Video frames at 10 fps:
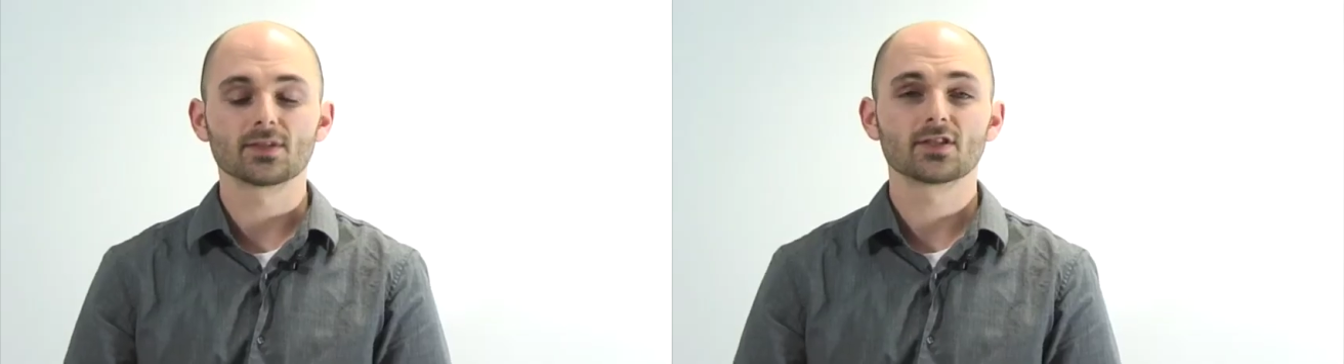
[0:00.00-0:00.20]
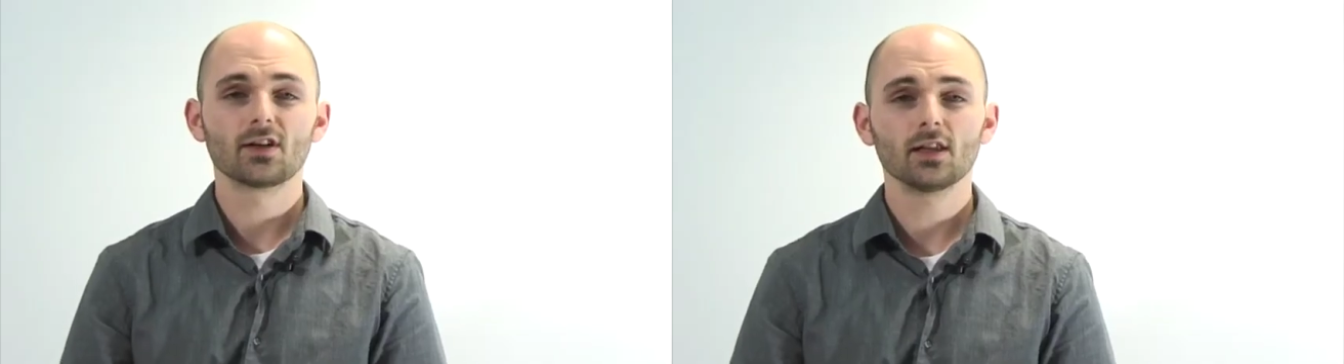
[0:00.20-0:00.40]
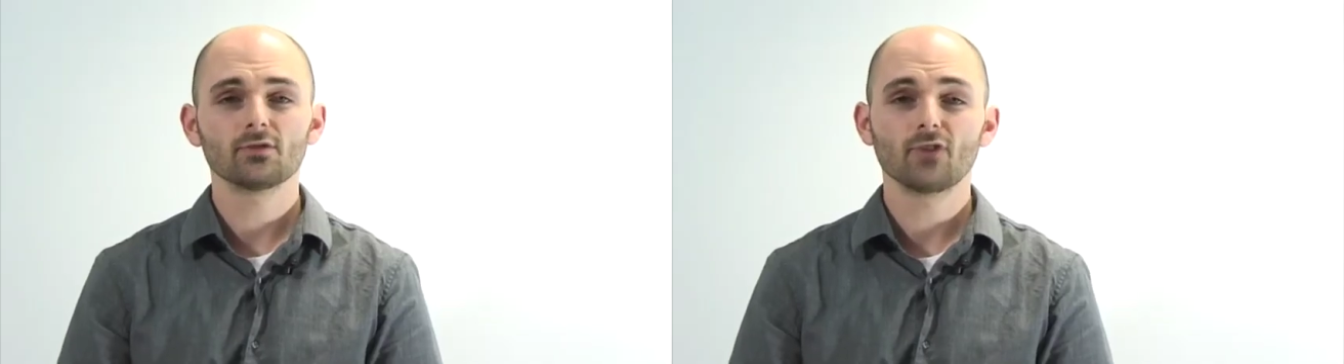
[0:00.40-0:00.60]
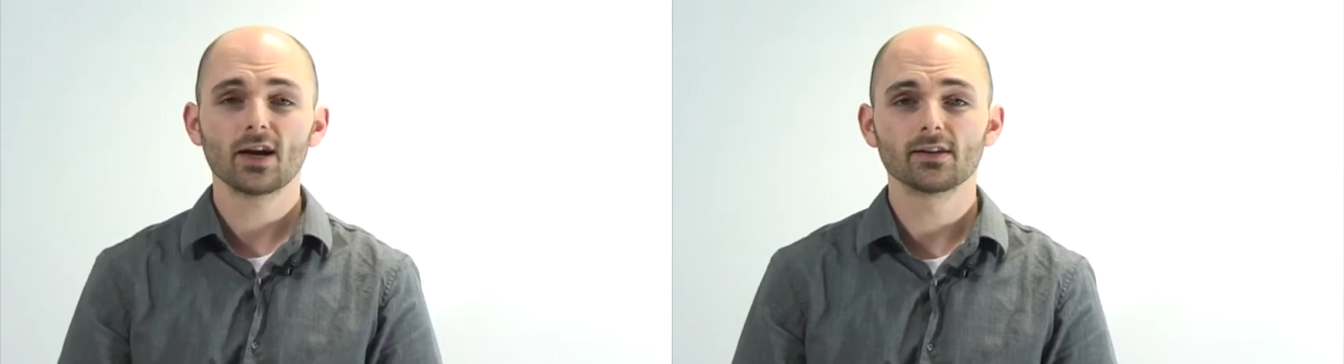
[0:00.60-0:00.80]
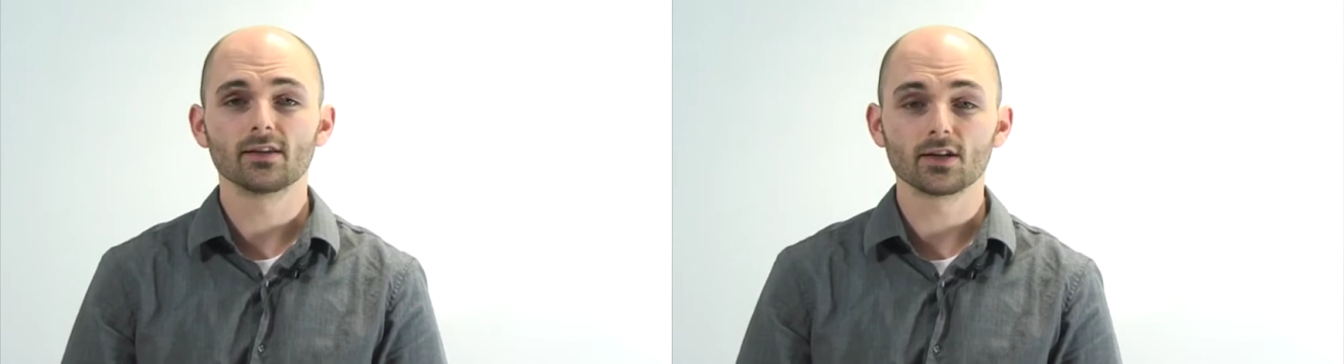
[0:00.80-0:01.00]
but Stalin
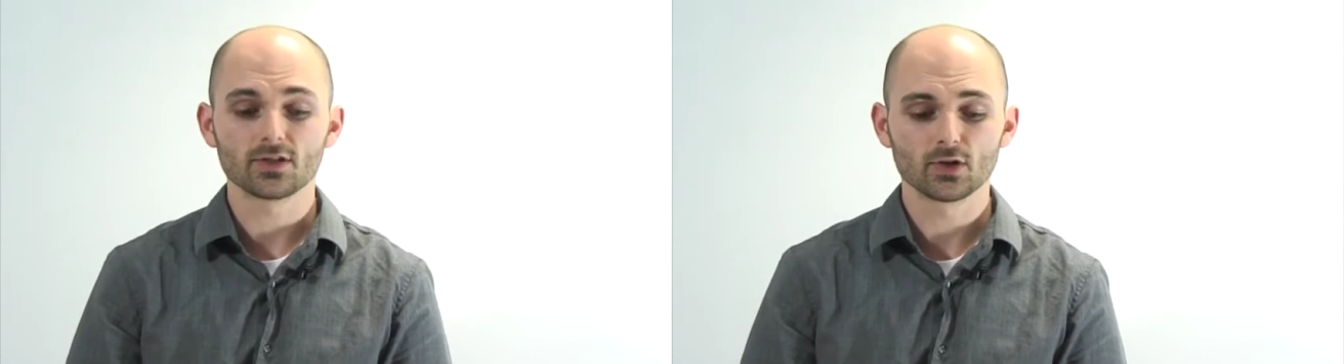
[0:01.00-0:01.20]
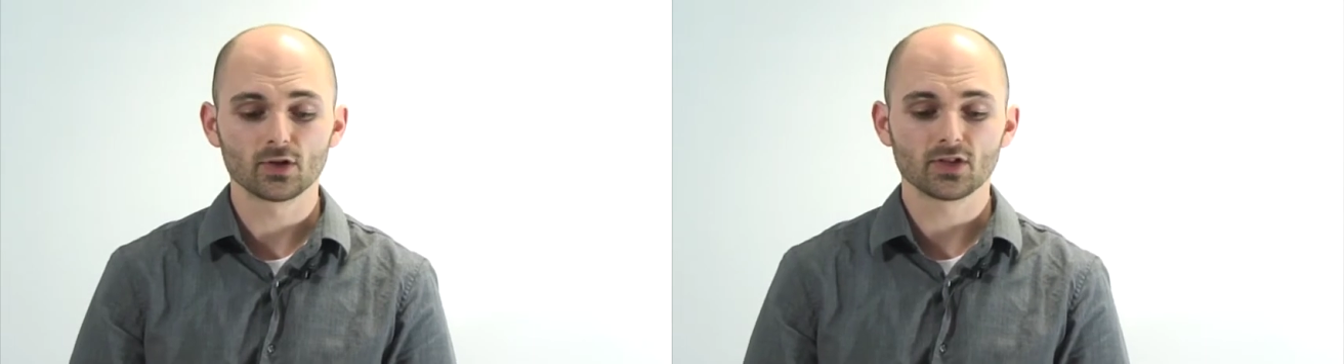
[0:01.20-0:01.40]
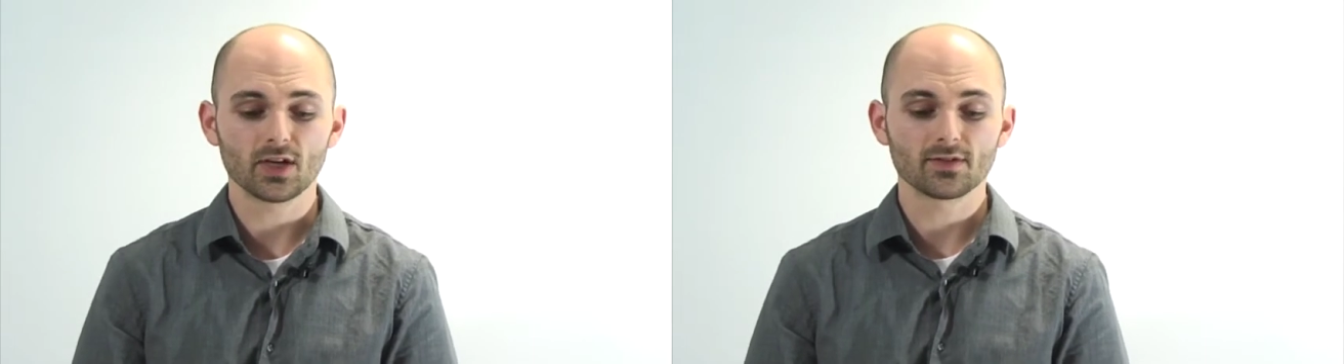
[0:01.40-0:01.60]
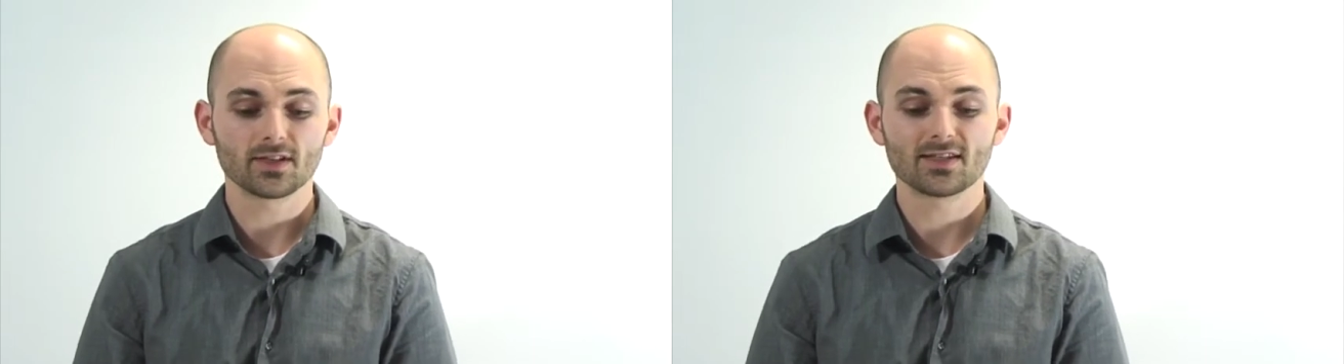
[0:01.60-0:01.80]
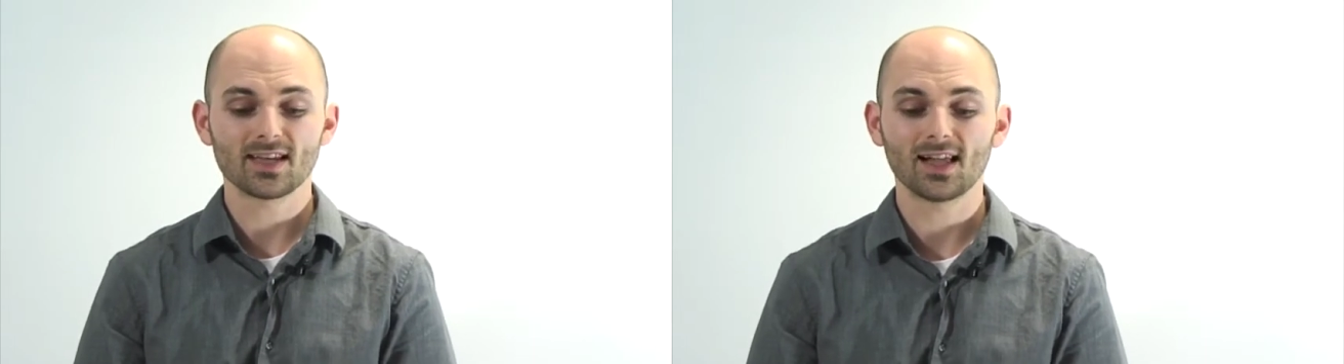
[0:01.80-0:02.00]
recognized
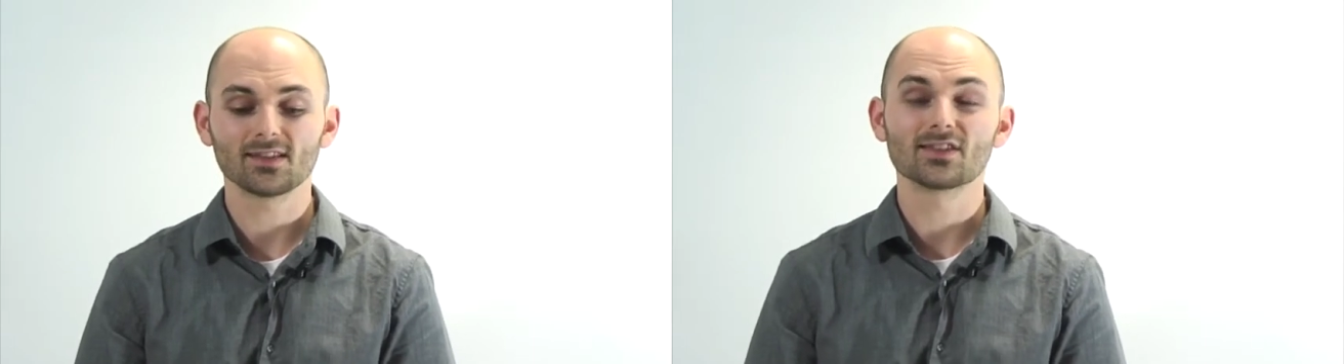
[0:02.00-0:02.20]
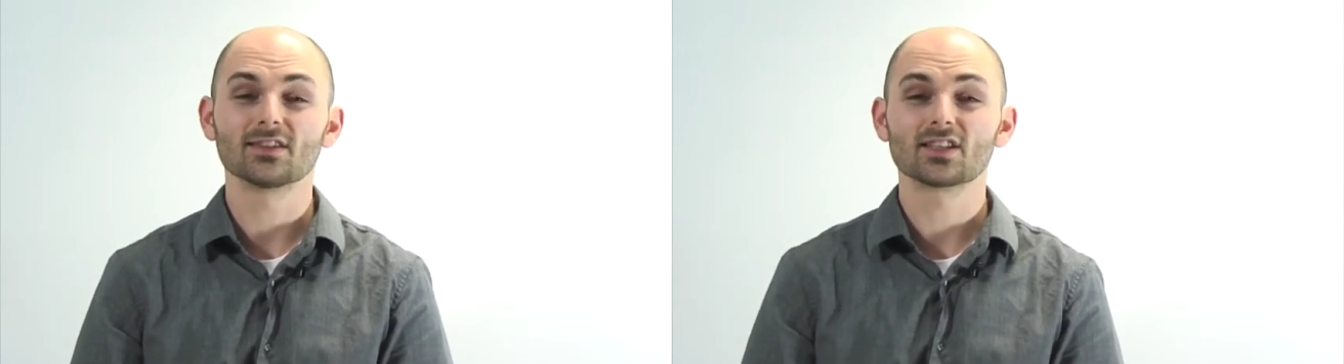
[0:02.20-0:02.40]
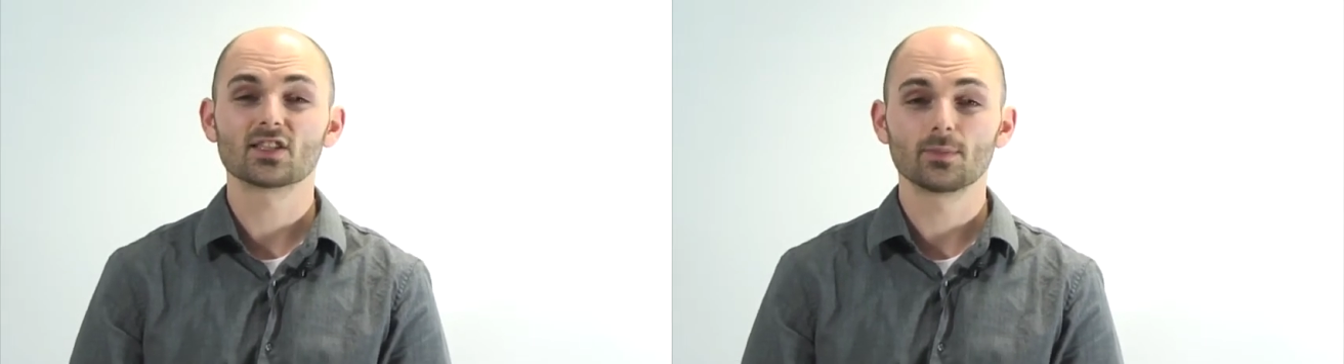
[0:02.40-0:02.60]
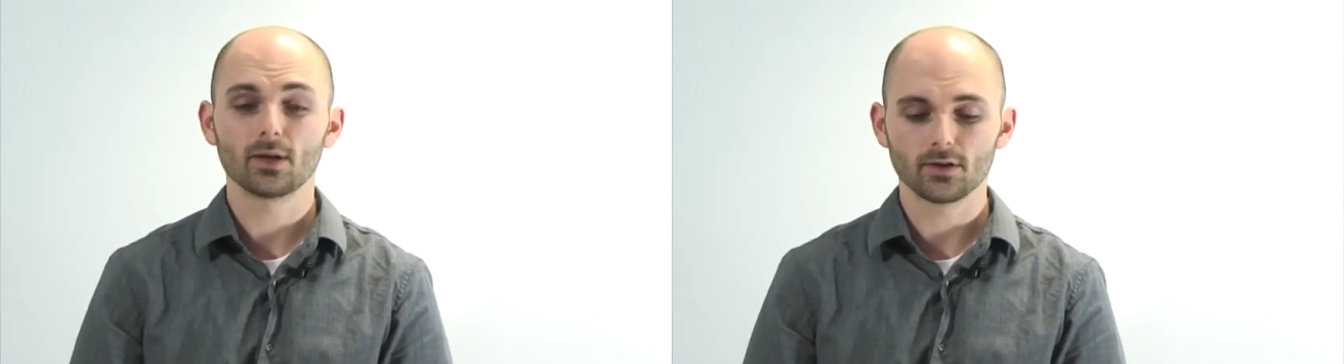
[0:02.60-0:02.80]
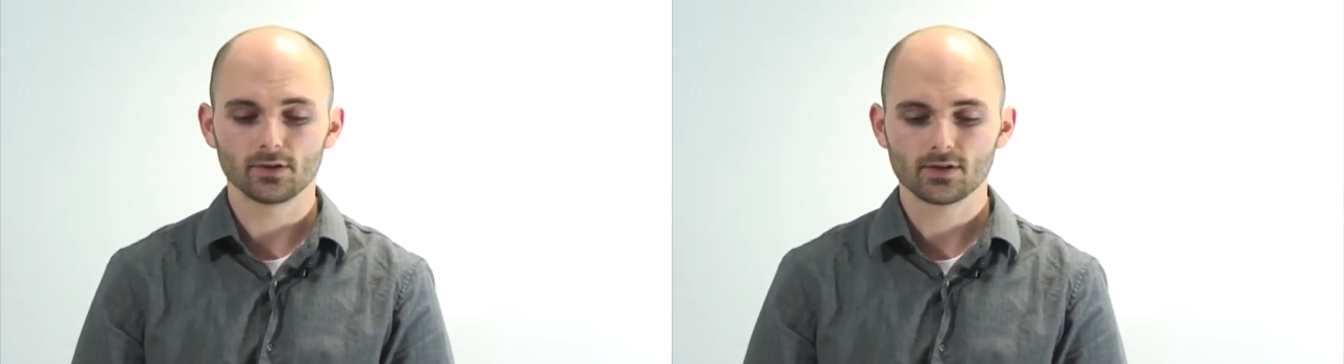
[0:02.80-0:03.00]
Tukhachevsky's talents and
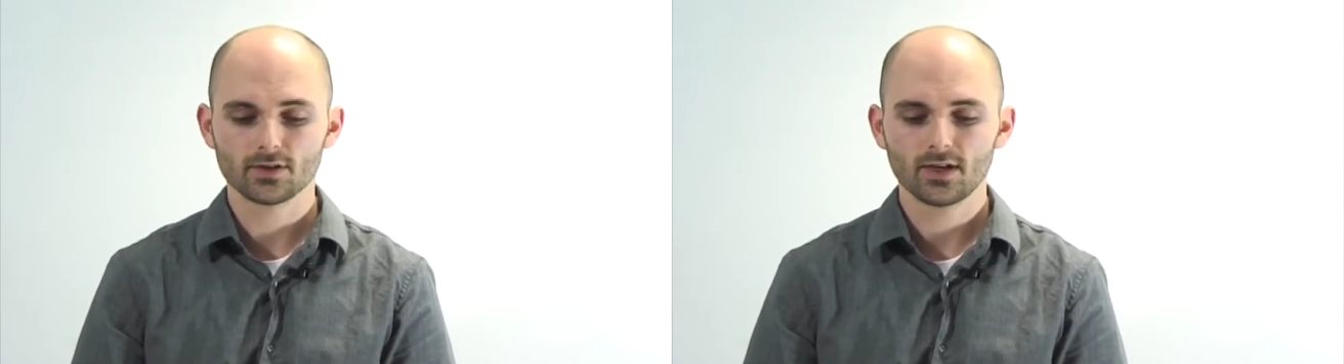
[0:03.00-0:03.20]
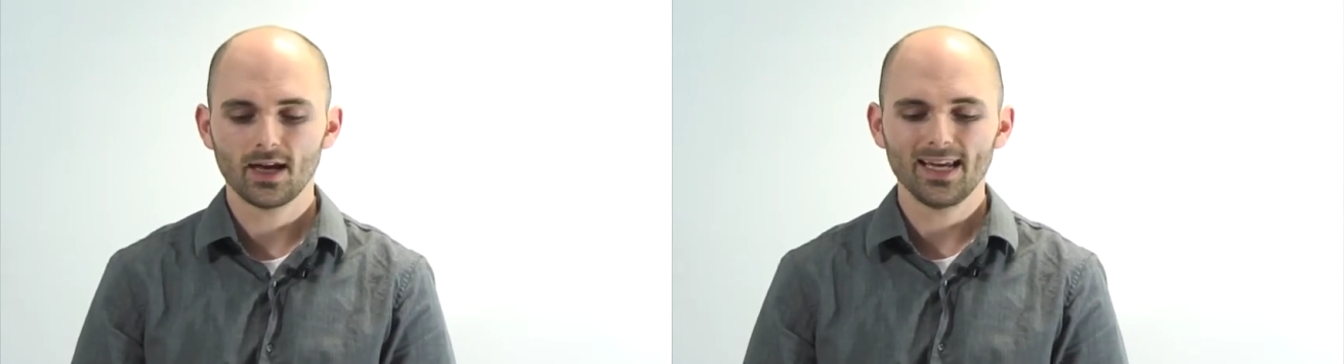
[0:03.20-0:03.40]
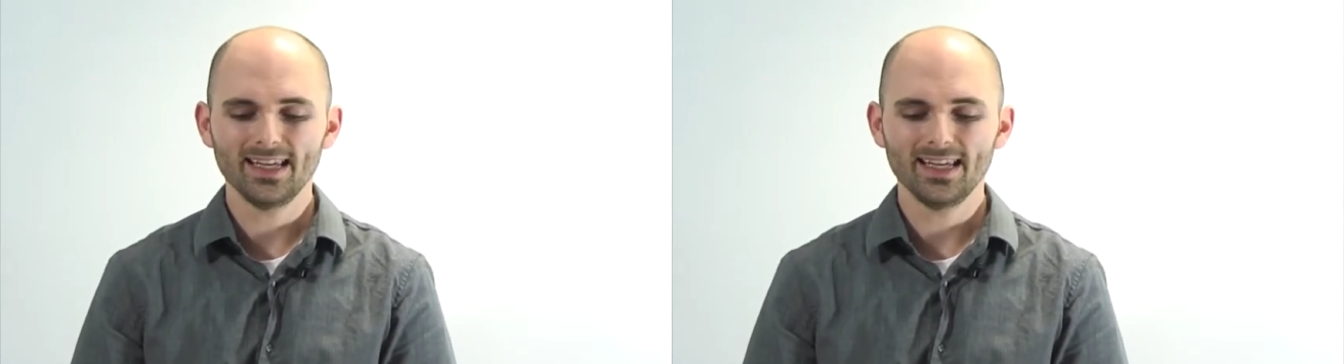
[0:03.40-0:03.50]
experience.